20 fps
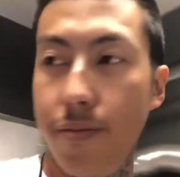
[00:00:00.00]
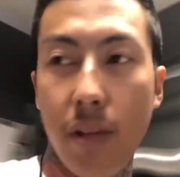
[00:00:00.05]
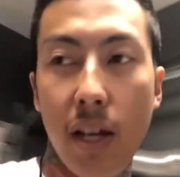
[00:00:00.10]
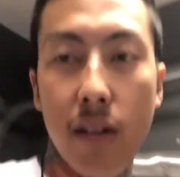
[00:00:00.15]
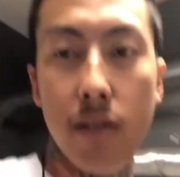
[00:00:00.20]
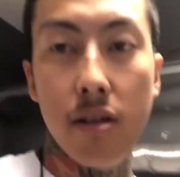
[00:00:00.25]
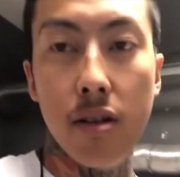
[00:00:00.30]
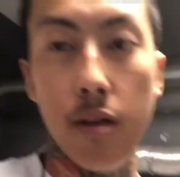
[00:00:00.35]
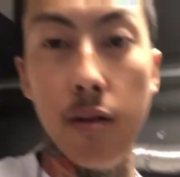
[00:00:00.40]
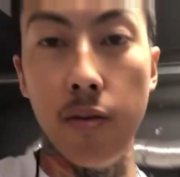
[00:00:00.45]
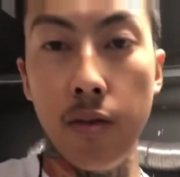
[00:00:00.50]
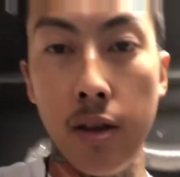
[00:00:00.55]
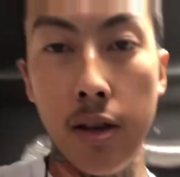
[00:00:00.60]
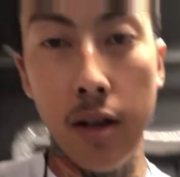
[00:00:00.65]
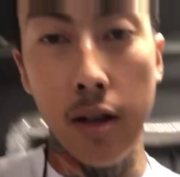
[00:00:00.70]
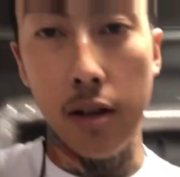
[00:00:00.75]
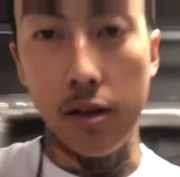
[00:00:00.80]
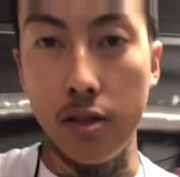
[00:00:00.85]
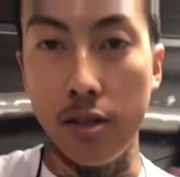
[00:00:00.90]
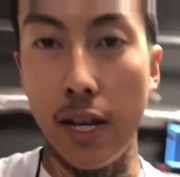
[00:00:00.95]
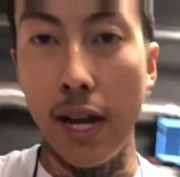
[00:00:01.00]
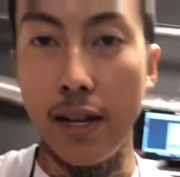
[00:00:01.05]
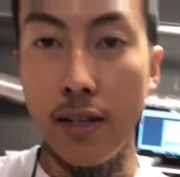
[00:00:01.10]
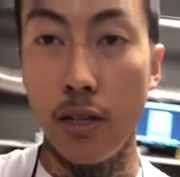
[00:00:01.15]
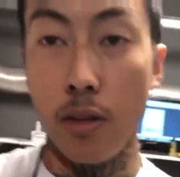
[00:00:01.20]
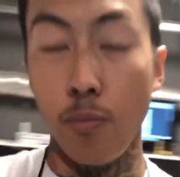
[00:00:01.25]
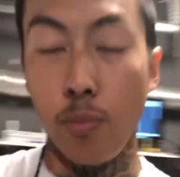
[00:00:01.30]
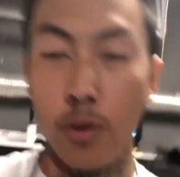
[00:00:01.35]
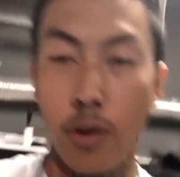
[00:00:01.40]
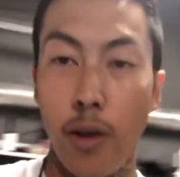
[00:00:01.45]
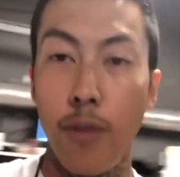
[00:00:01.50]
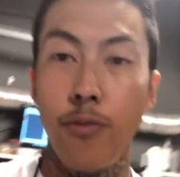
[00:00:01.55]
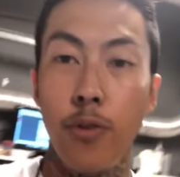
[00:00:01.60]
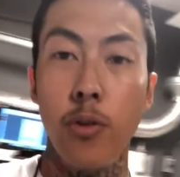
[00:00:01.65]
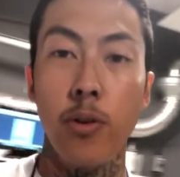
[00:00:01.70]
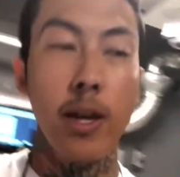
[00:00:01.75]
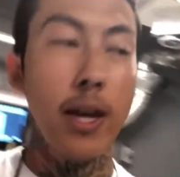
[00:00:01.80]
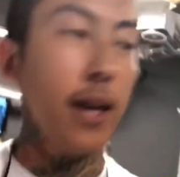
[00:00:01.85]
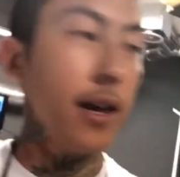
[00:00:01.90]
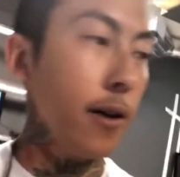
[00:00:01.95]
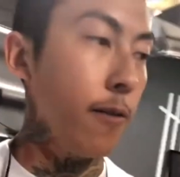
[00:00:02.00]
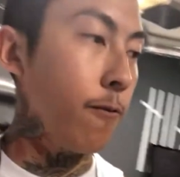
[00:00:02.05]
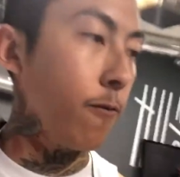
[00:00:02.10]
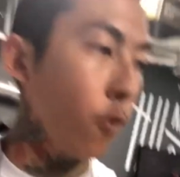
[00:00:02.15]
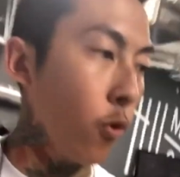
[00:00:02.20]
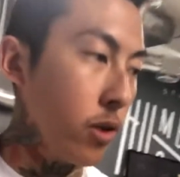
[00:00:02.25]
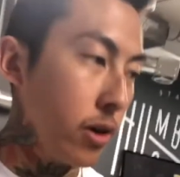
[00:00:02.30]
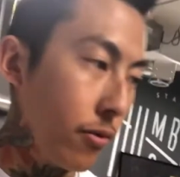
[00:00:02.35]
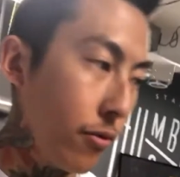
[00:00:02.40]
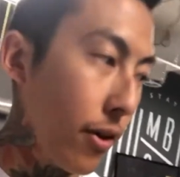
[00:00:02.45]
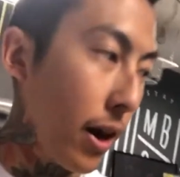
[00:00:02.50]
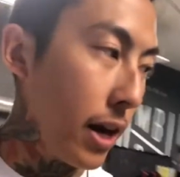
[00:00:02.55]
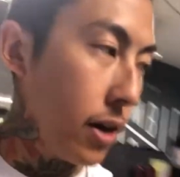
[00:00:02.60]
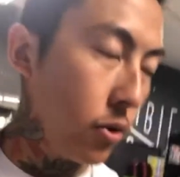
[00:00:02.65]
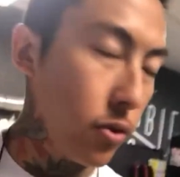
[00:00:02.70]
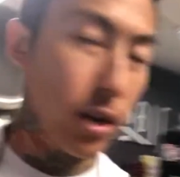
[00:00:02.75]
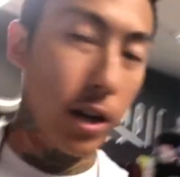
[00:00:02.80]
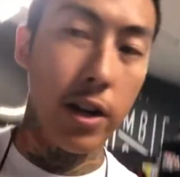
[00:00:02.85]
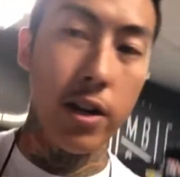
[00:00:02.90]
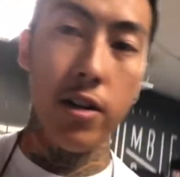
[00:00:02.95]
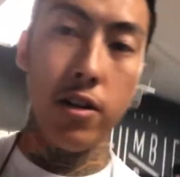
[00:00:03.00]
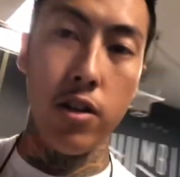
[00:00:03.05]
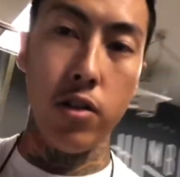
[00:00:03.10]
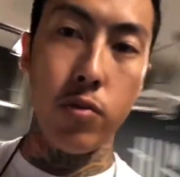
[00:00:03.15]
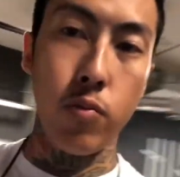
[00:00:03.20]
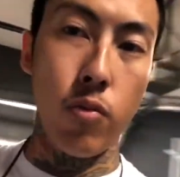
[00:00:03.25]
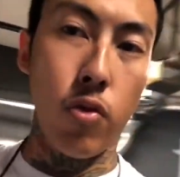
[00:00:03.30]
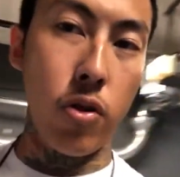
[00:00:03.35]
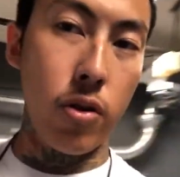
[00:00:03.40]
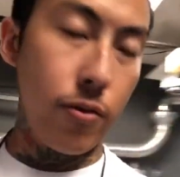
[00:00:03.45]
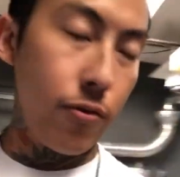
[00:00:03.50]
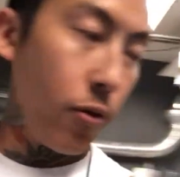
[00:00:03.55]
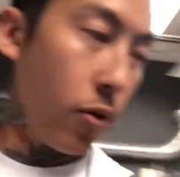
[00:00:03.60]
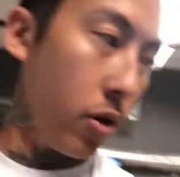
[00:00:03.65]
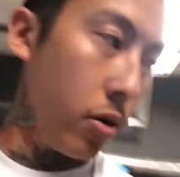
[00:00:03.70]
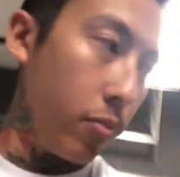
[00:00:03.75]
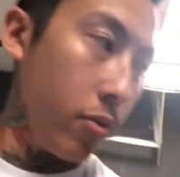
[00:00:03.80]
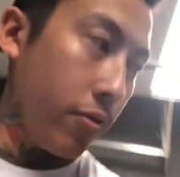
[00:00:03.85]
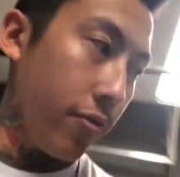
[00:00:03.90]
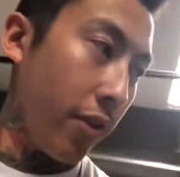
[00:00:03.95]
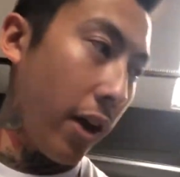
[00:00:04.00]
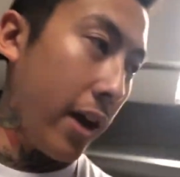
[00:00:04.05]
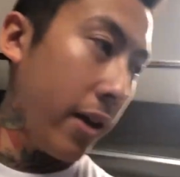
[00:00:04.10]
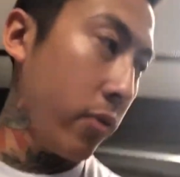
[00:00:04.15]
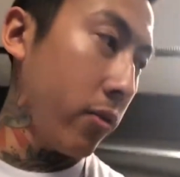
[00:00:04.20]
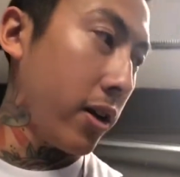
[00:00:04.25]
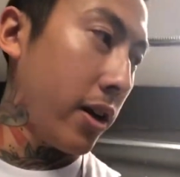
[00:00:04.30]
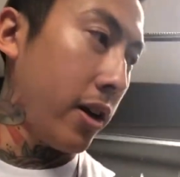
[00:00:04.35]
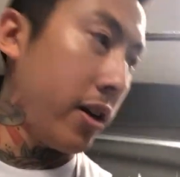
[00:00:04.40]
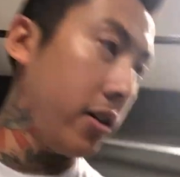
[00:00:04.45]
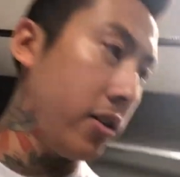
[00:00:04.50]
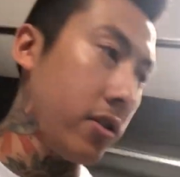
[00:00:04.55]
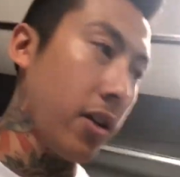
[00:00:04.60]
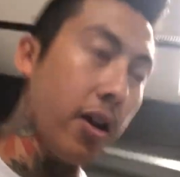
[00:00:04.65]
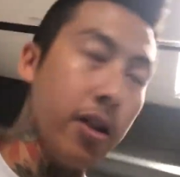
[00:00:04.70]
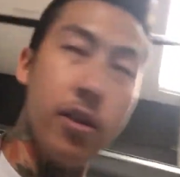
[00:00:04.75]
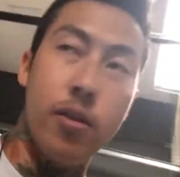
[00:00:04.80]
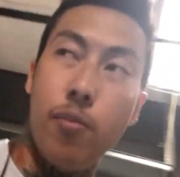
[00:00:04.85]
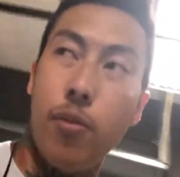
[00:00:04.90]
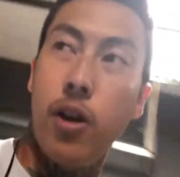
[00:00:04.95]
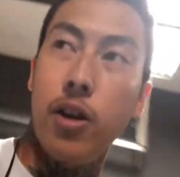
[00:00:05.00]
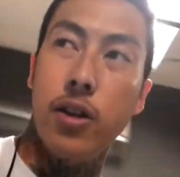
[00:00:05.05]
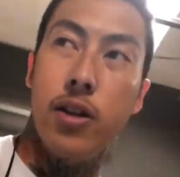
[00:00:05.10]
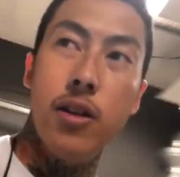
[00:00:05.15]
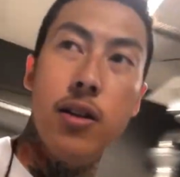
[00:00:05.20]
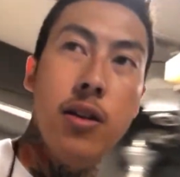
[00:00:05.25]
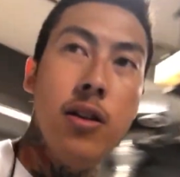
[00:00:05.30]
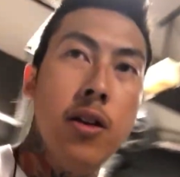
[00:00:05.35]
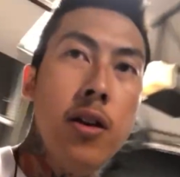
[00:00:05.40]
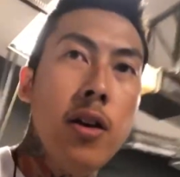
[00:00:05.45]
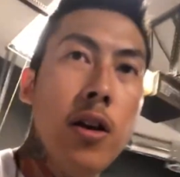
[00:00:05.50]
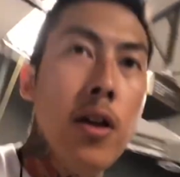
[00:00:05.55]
That's it. It's that simple. If you can't afford a vinyl cutter, there's more affordable vinyl cutters on the market.